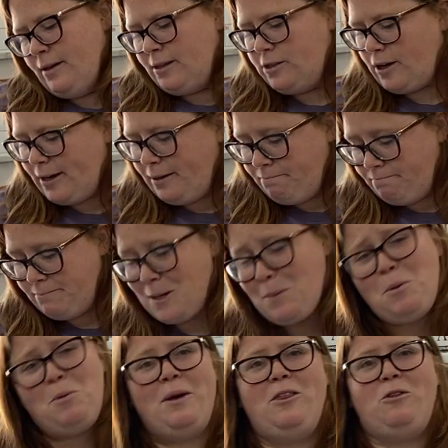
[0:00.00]
So I
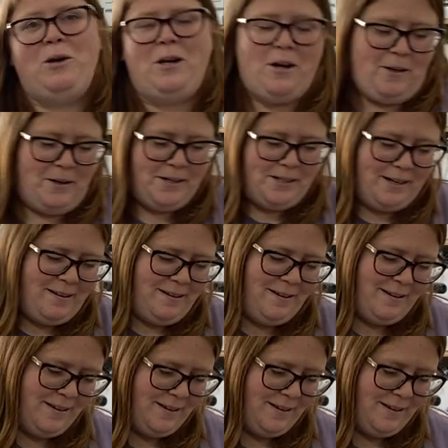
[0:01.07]
double my $3.